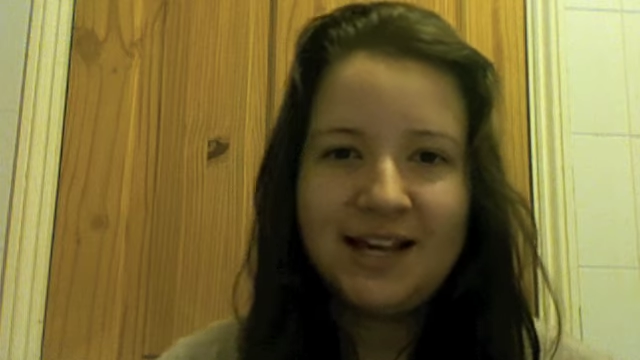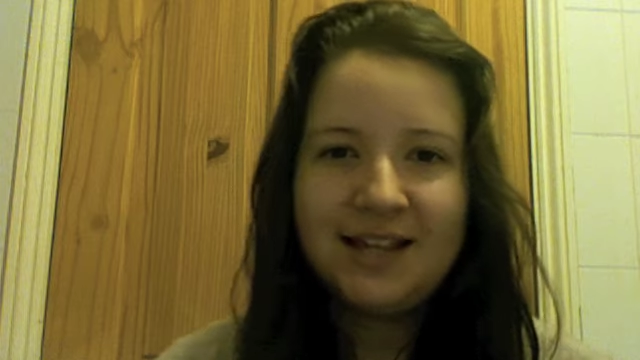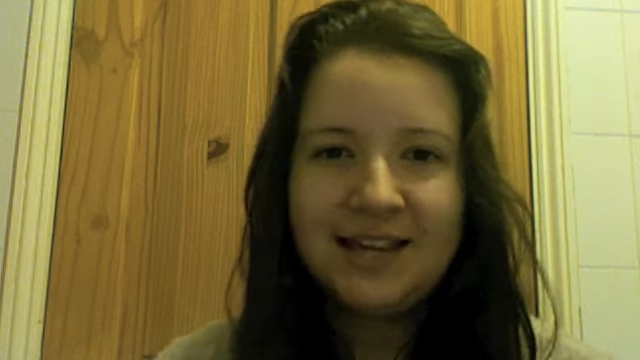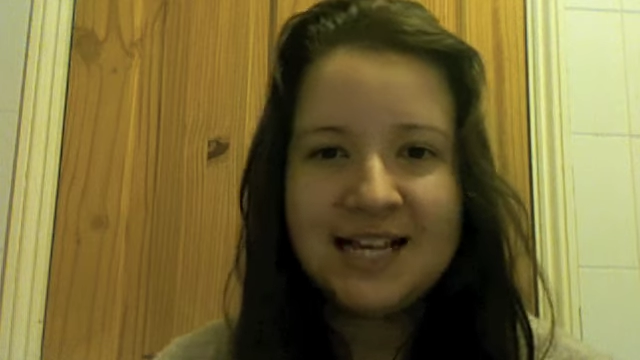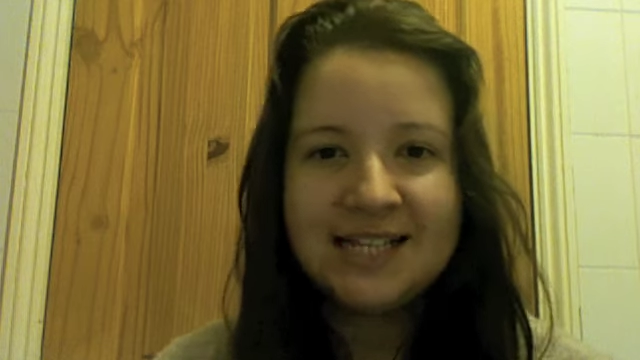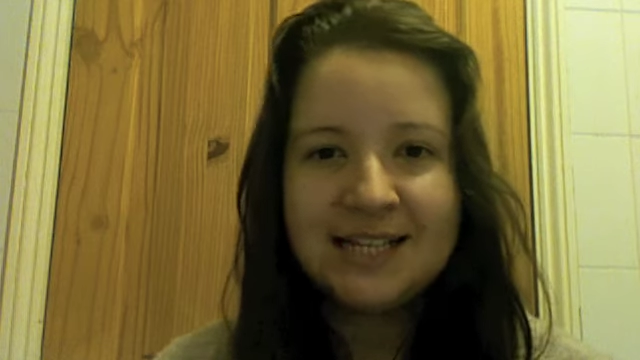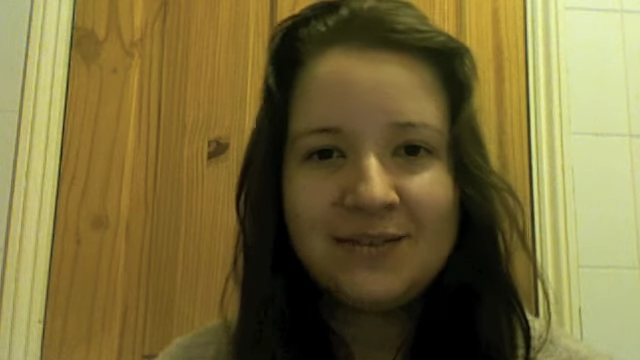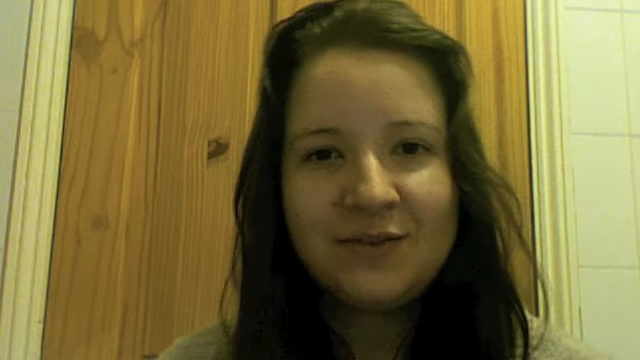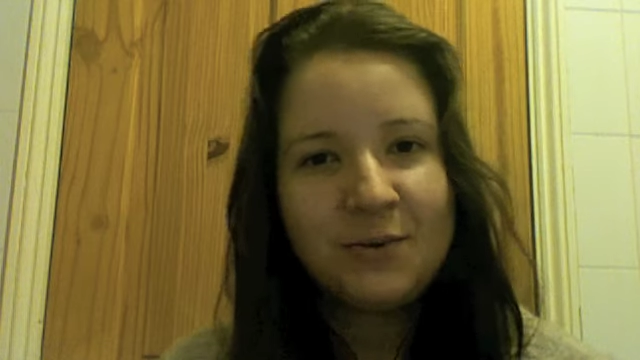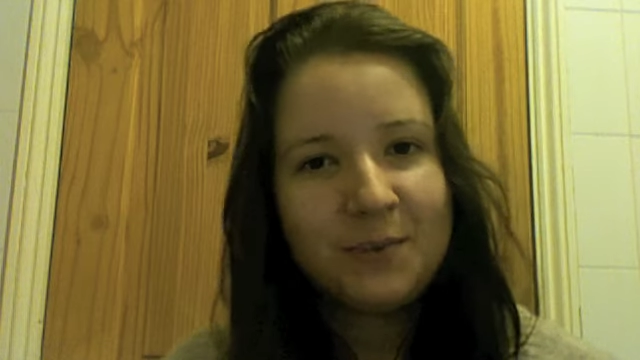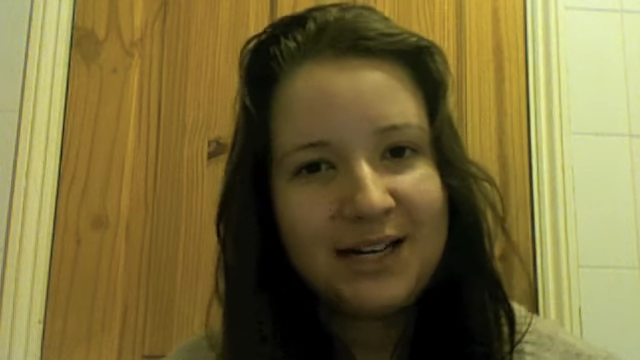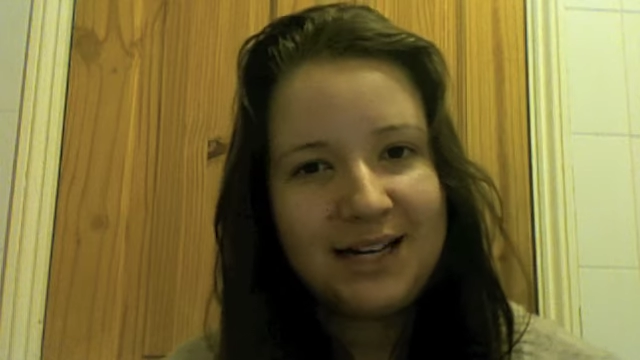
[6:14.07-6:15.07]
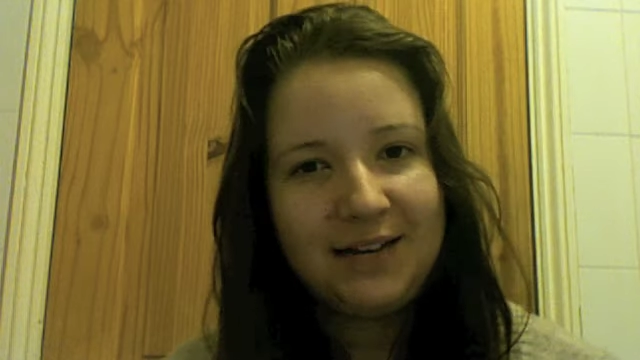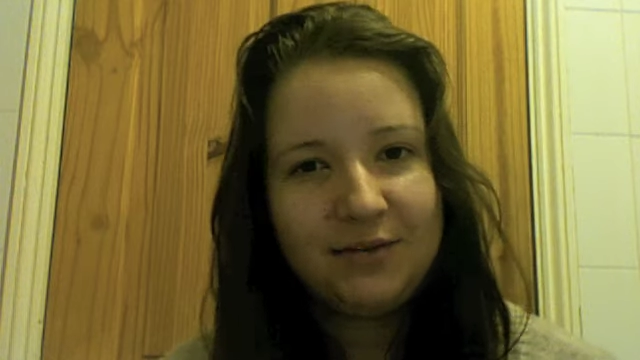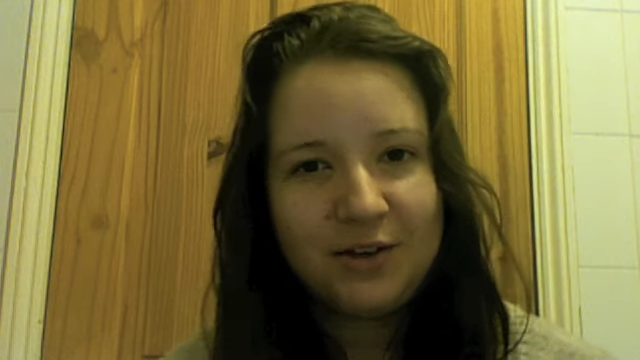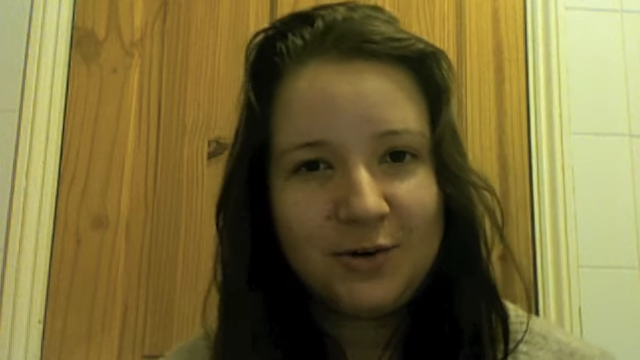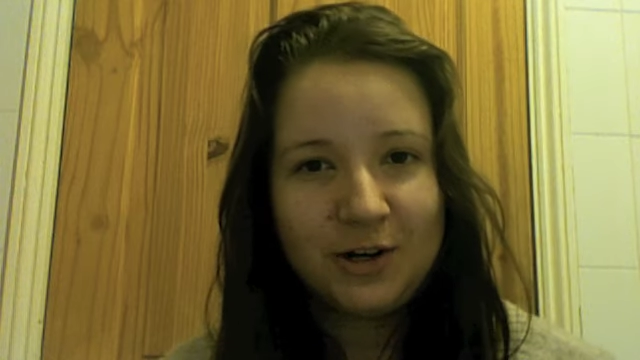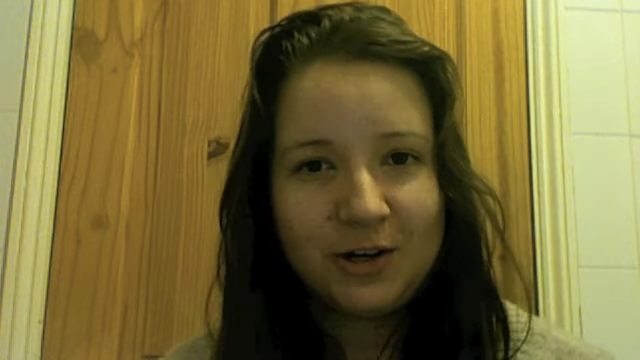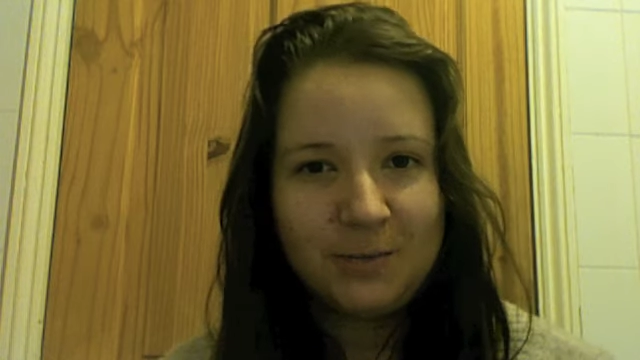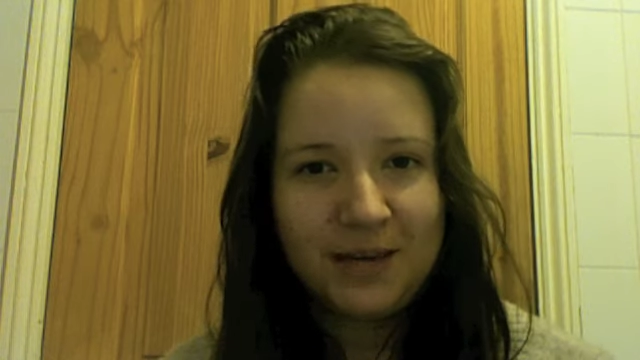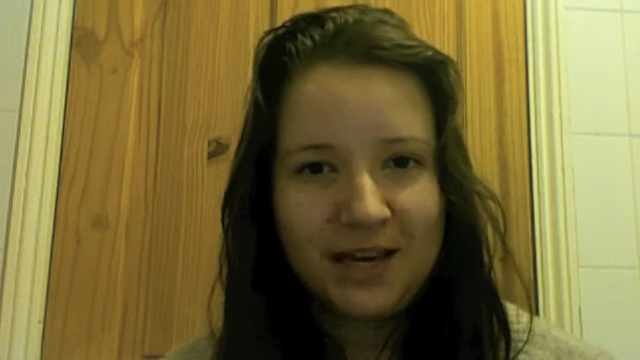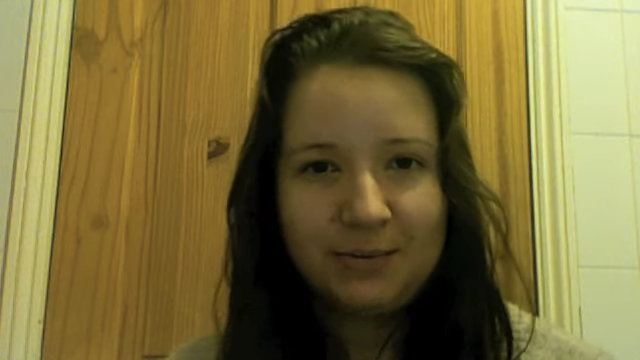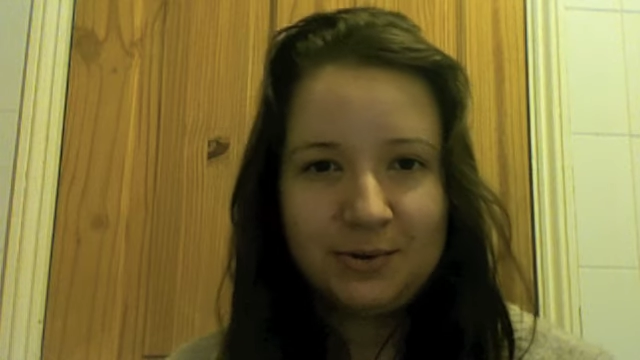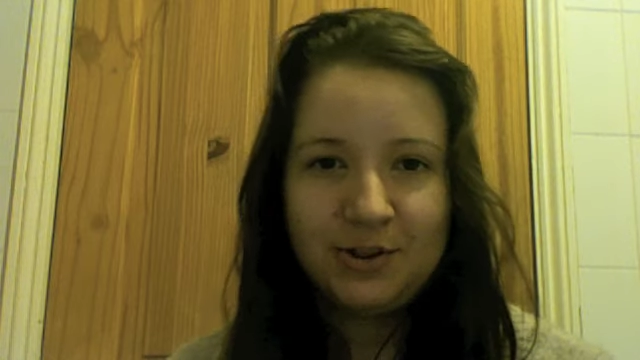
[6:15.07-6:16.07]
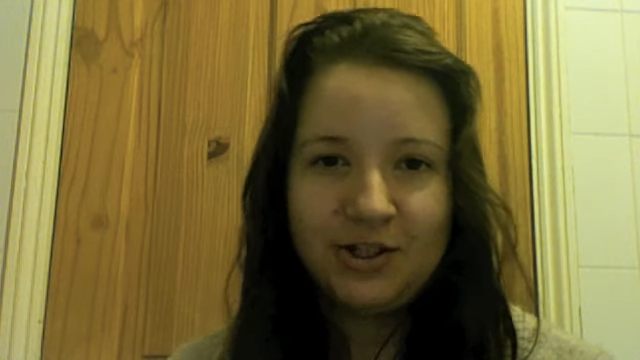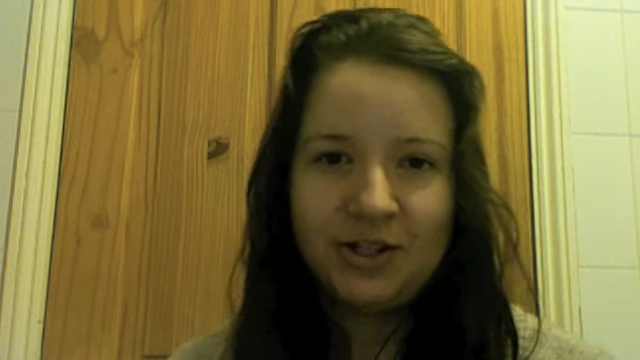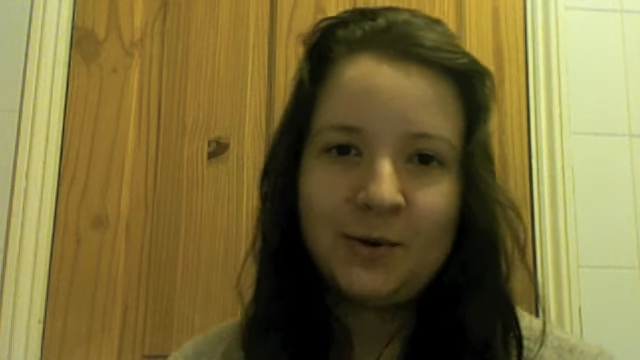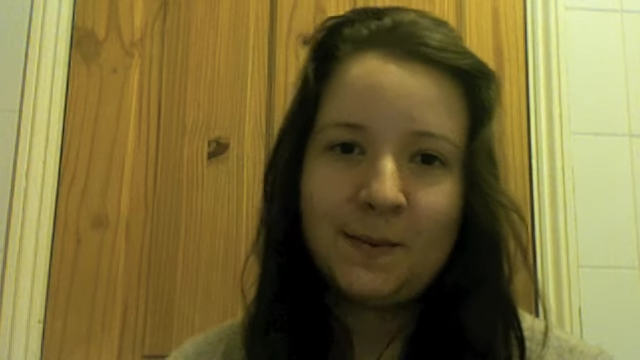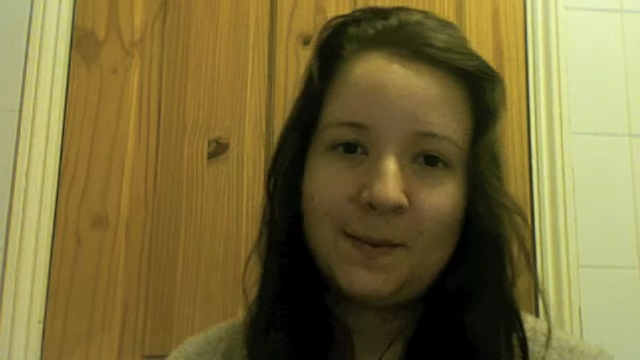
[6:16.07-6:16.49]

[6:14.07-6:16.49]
things if you believe that you're going to be able to